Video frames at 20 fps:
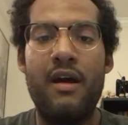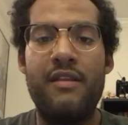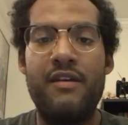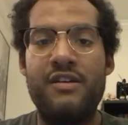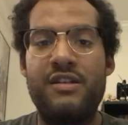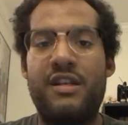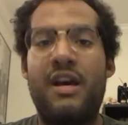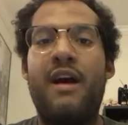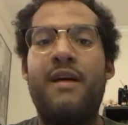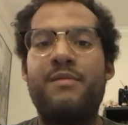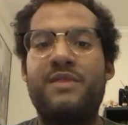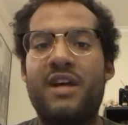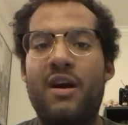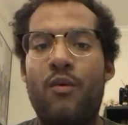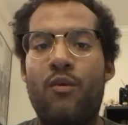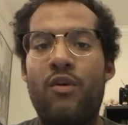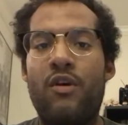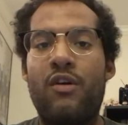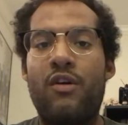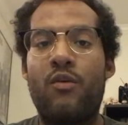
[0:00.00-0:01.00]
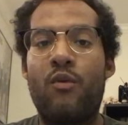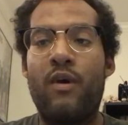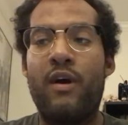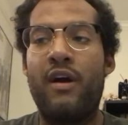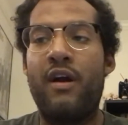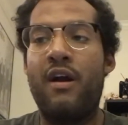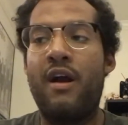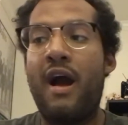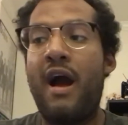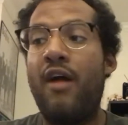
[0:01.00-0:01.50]
there's times at work
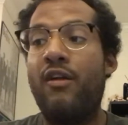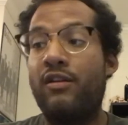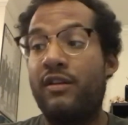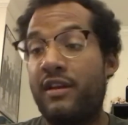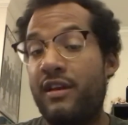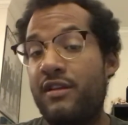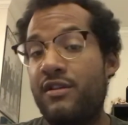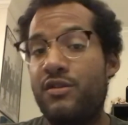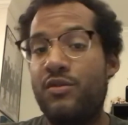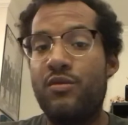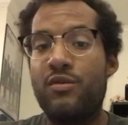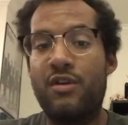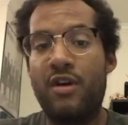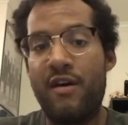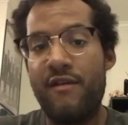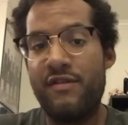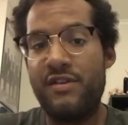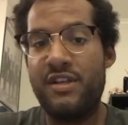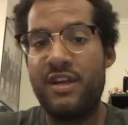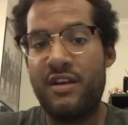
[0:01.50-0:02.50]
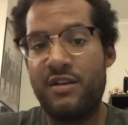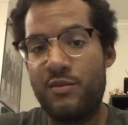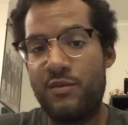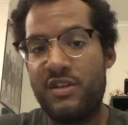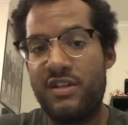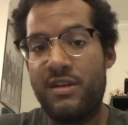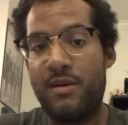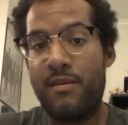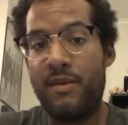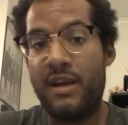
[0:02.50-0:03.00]
where I'll get into a conversation with
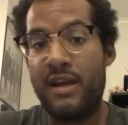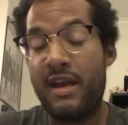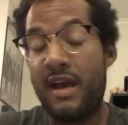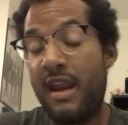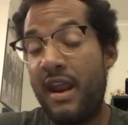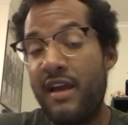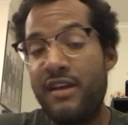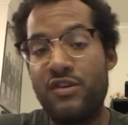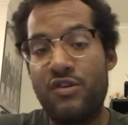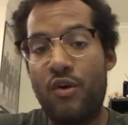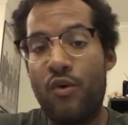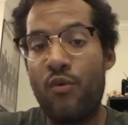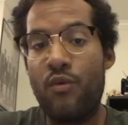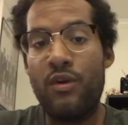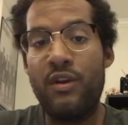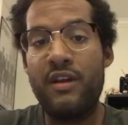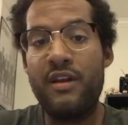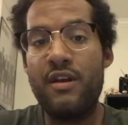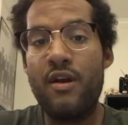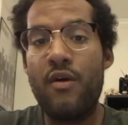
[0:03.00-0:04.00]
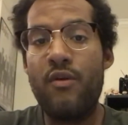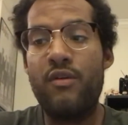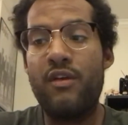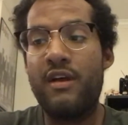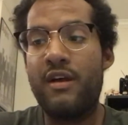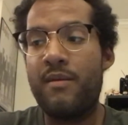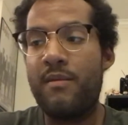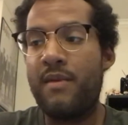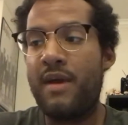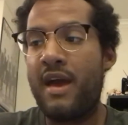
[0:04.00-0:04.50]
somebody and I don't really know
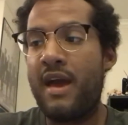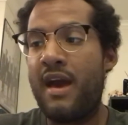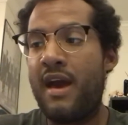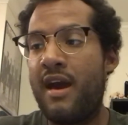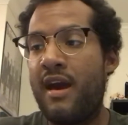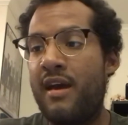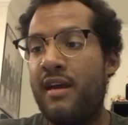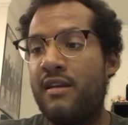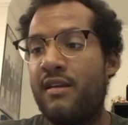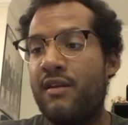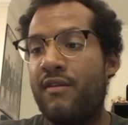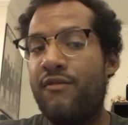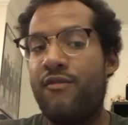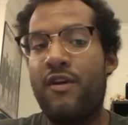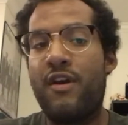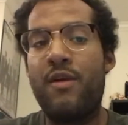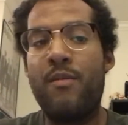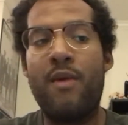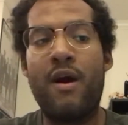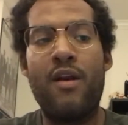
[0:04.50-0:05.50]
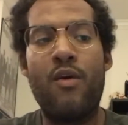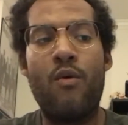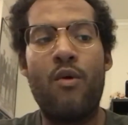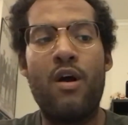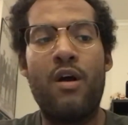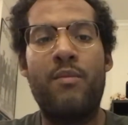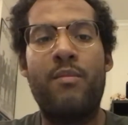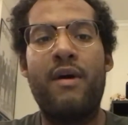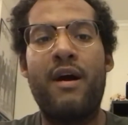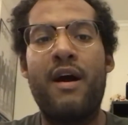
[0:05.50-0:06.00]
them, and a friend of mine will
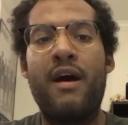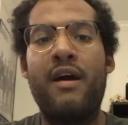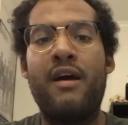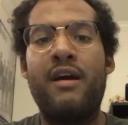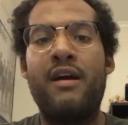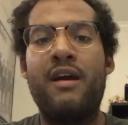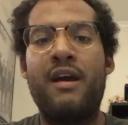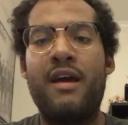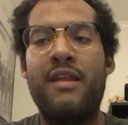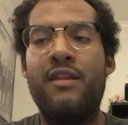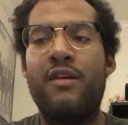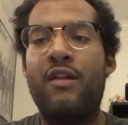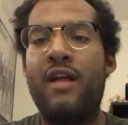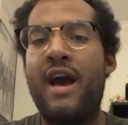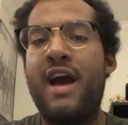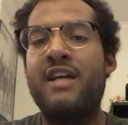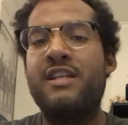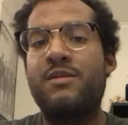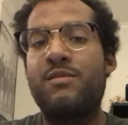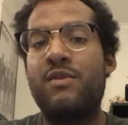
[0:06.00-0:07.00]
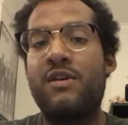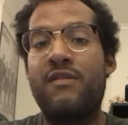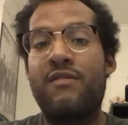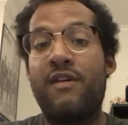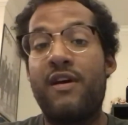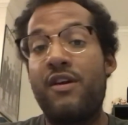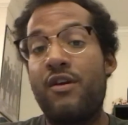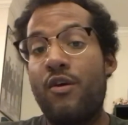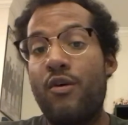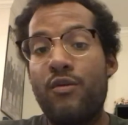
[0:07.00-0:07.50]
walk by and they'll ask me if
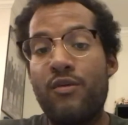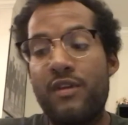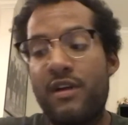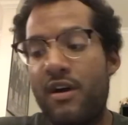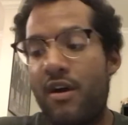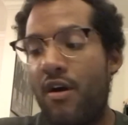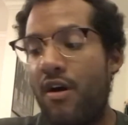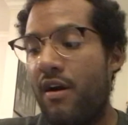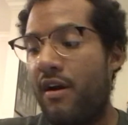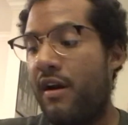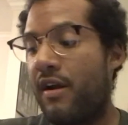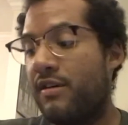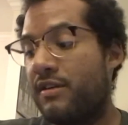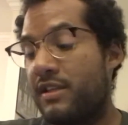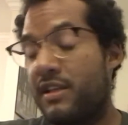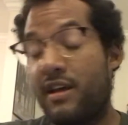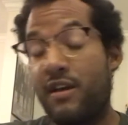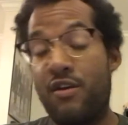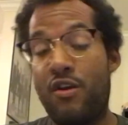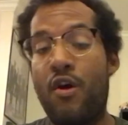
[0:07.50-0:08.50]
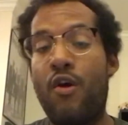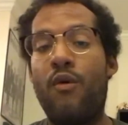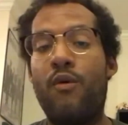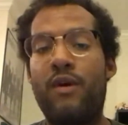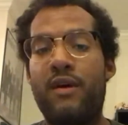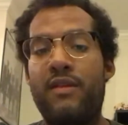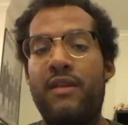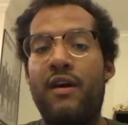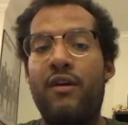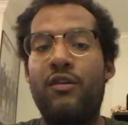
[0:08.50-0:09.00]
I know who they are, and I'll say no,
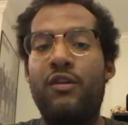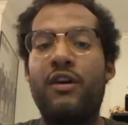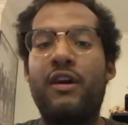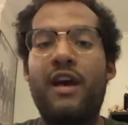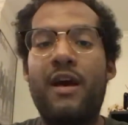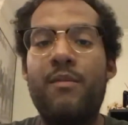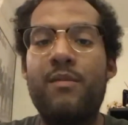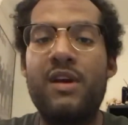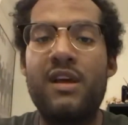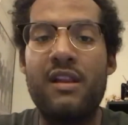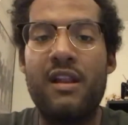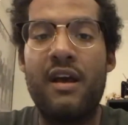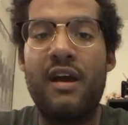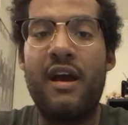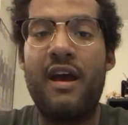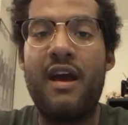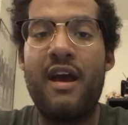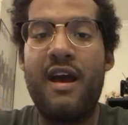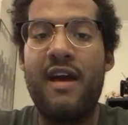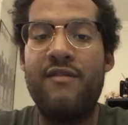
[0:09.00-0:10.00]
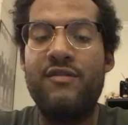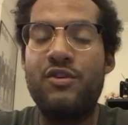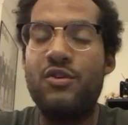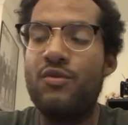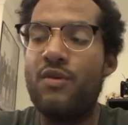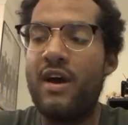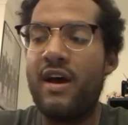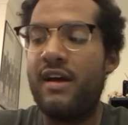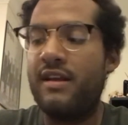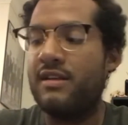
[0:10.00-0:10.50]
and they'll look at me like I have
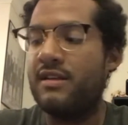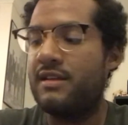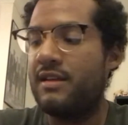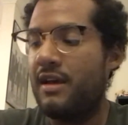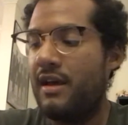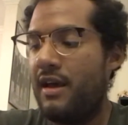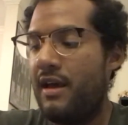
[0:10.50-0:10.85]
two heads.